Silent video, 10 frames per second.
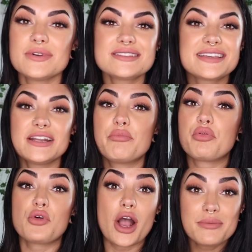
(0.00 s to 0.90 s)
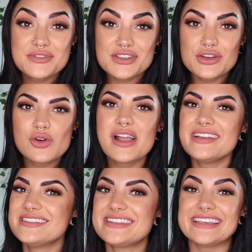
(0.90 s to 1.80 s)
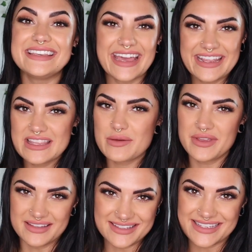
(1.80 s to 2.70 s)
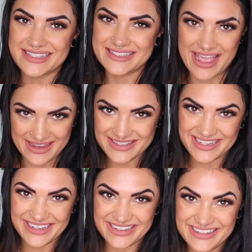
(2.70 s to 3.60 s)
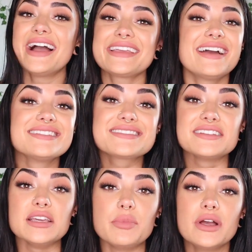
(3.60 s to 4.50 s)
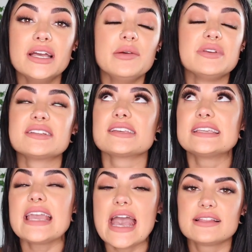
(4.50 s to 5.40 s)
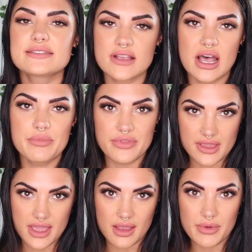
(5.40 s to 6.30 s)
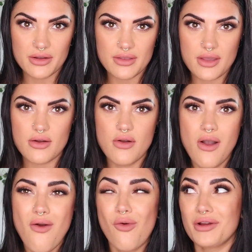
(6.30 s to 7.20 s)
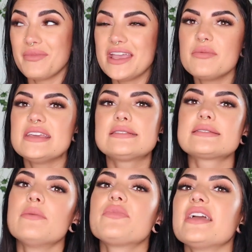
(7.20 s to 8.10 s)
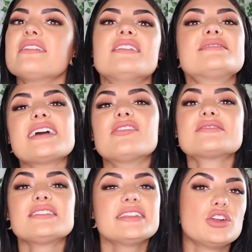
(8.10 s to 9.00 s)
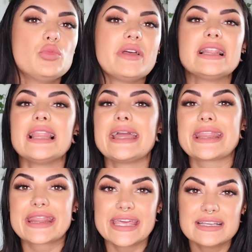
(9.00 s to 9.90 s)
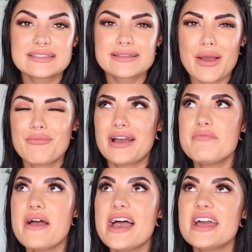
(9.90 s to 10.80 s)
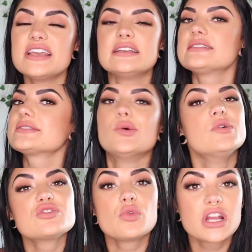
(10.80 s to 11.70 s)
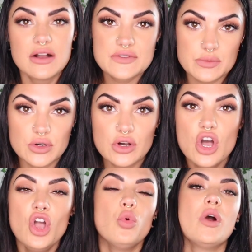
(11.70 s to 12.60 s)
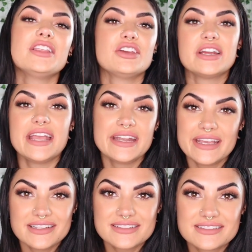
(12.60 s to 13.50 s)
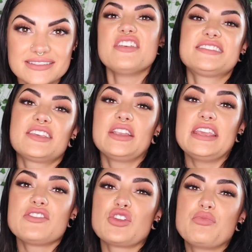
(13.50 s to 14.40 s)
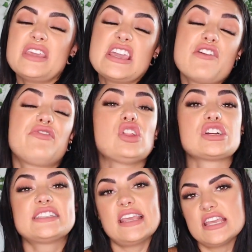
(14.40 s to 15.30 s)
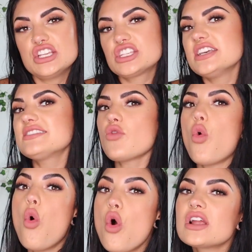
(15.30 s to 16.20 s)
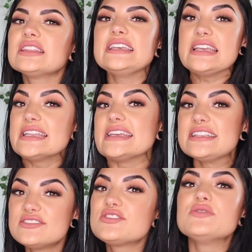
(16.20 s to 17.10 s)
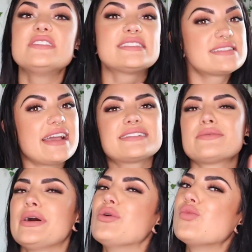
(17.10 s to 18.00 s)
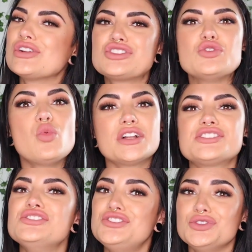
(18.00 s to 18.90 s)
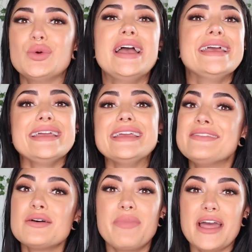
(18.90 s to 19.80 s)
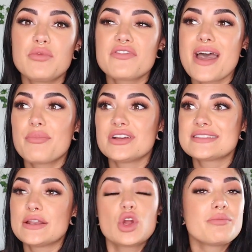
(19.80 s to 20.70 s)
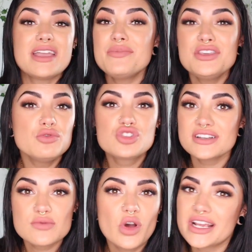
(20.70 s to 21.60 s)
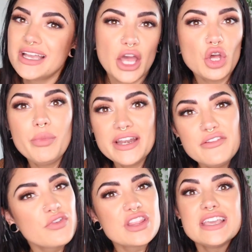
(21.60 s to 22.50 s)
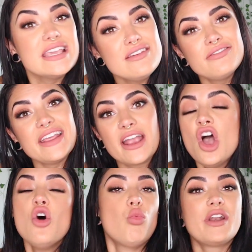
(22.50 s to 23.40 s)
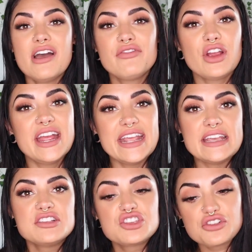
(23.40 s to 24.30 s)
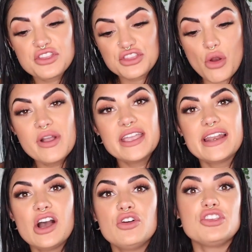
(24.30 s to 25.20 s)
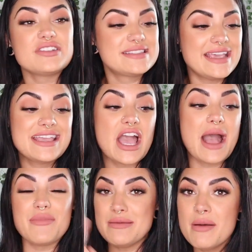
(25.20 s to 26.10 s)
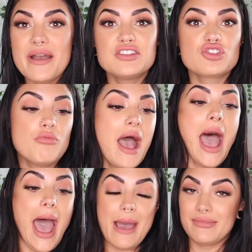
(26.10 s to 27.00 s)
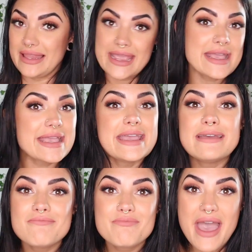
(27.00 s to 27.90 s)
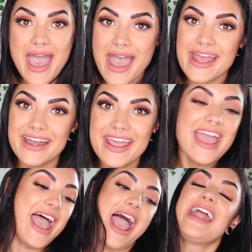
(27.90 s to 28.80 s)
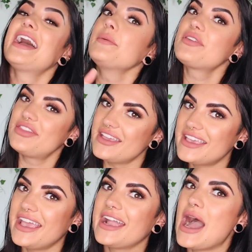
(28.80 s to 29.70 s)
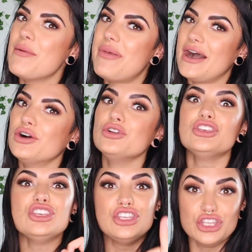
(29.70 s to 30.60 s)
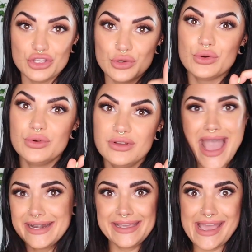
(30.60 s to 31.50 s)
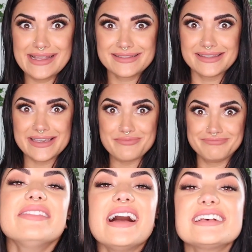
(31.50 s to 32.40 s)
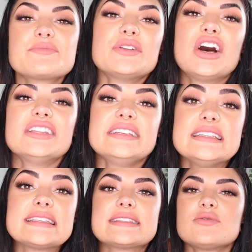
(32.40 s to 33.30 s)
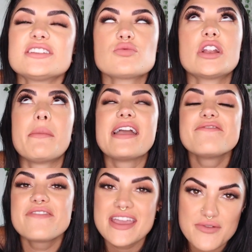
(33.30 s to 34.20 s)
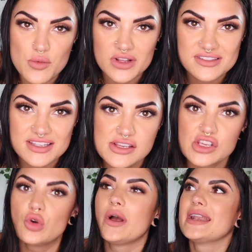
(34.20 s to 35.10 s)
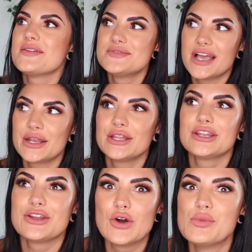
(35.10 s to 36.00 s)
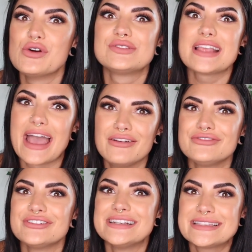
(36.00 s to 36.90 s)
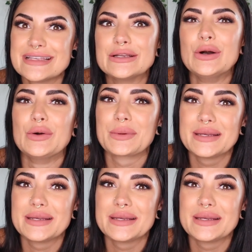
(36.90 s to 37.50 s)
one's gonna prompt you into getting them into sexting. I can't sleep because I can't stop thinking about you. Or maybe it's something that sounds a little bit like this. My bed is so much more comfortable when you're in it. This could either be flirtatious or lead into the sex about what you want to do in the bed with that person. Or maybe you just want a cuddle buddy for the evening. Whatever it is, you're throwing it out. You're saying, I'm in my bedroom, I'm laying in bed, and I'm thinking about you. And I can't sleep. And last but not least, this one is one of my favorite ones to do, and I've done it in almost every single